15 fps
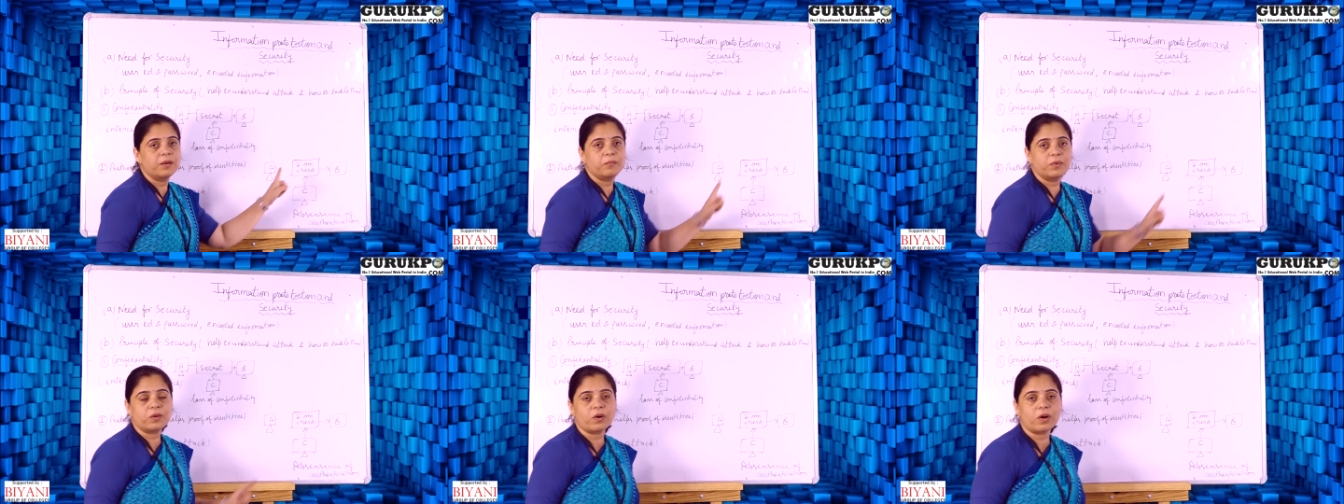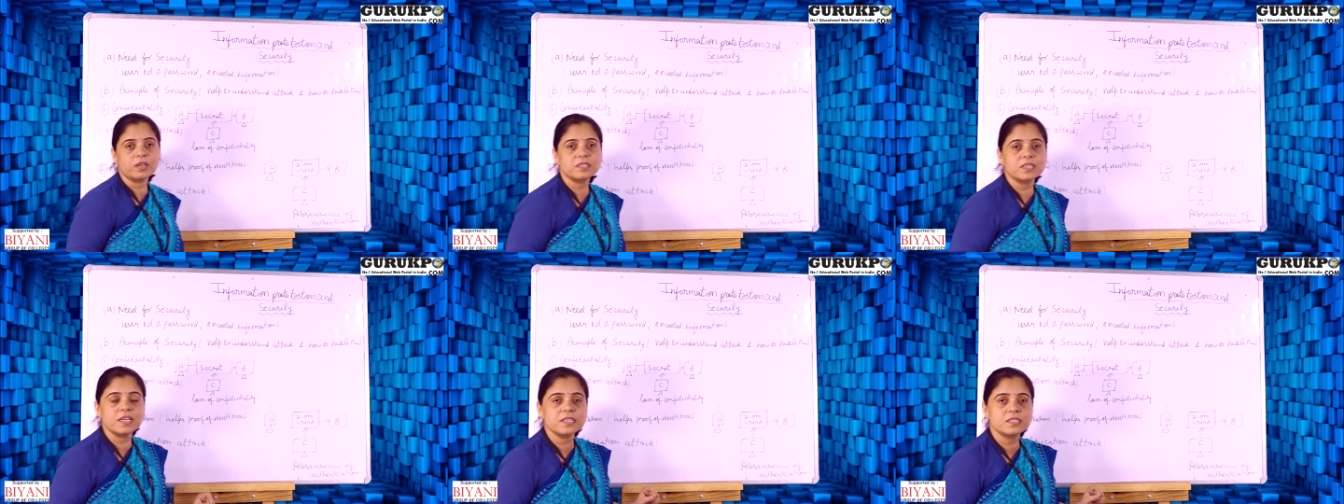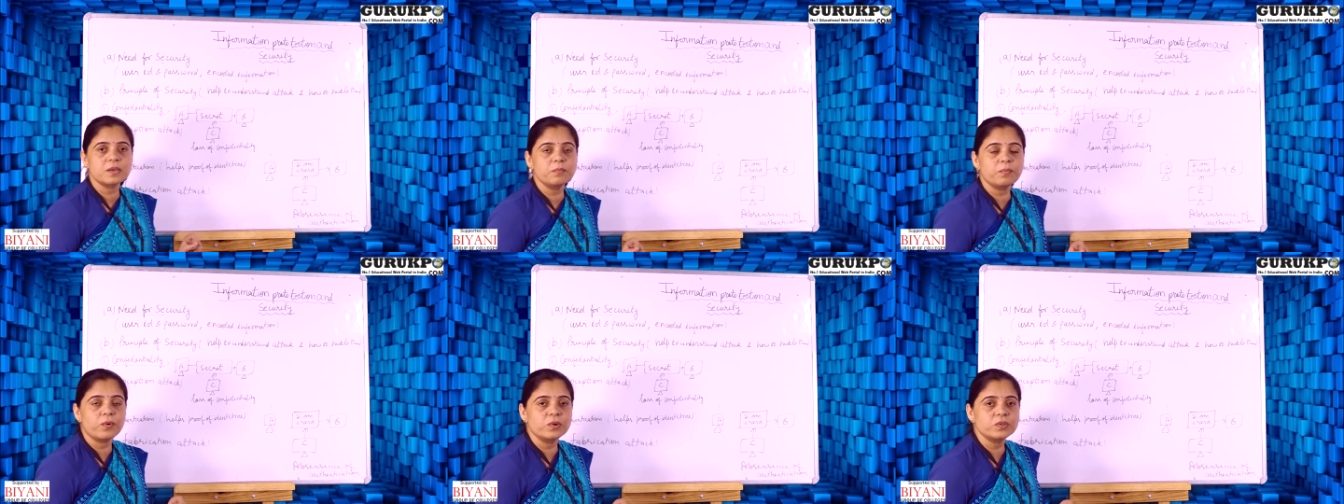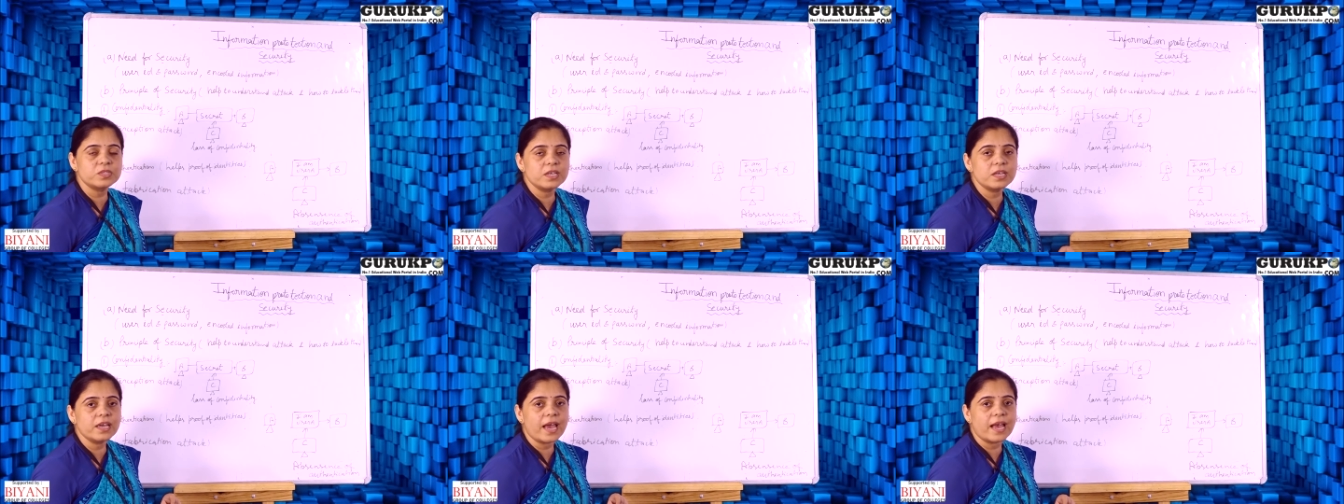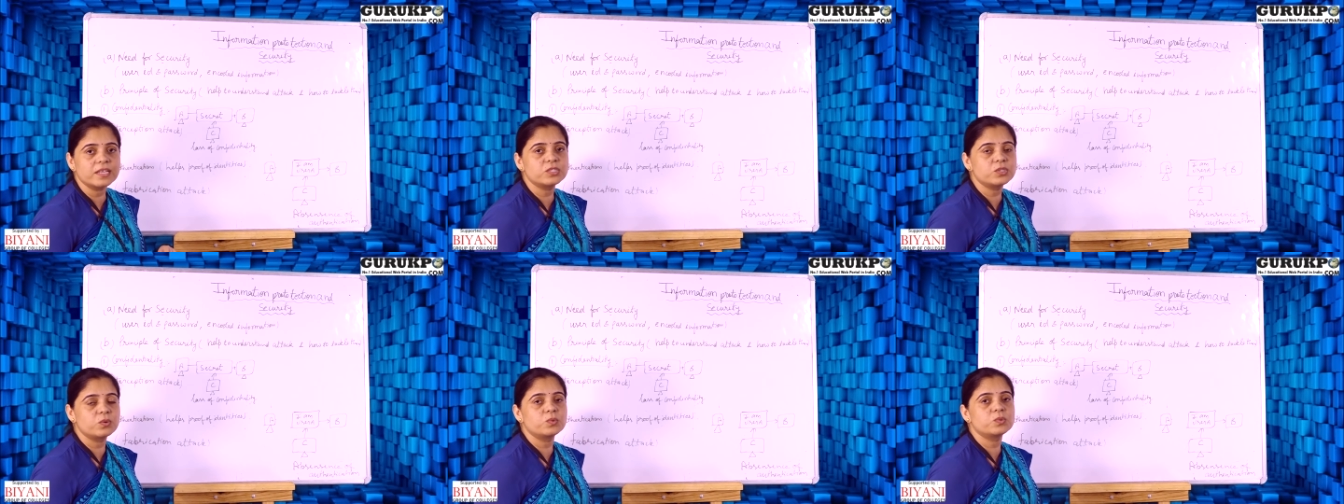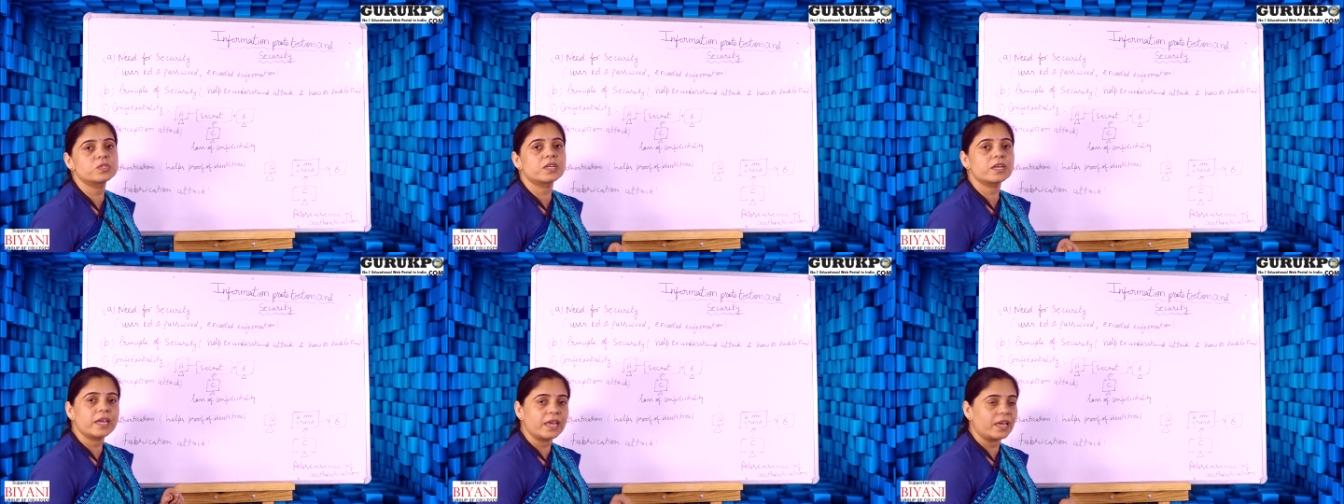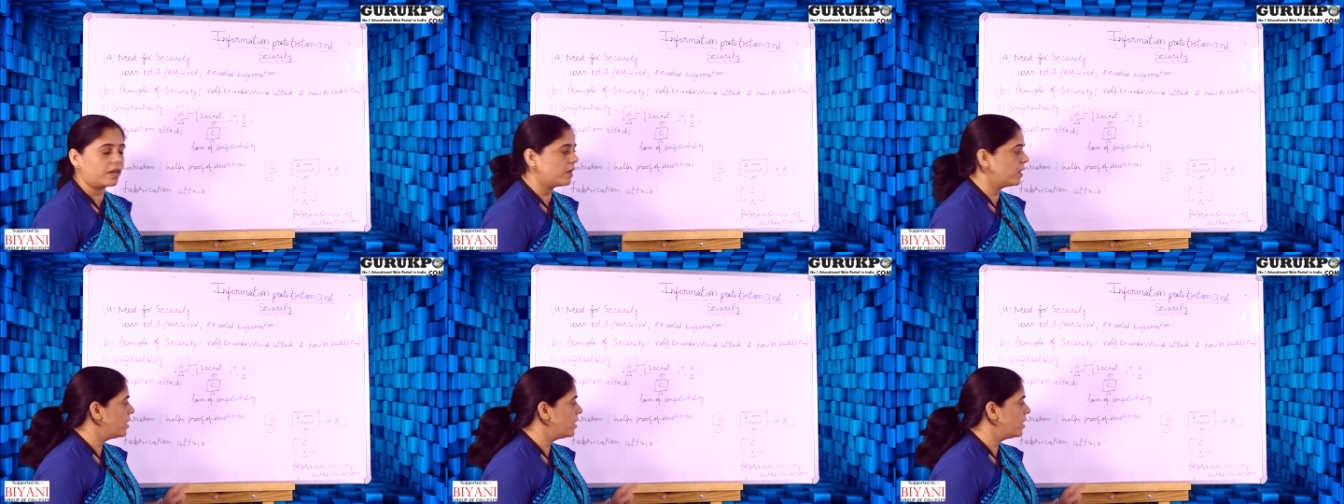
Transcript: because he is imposing as user A.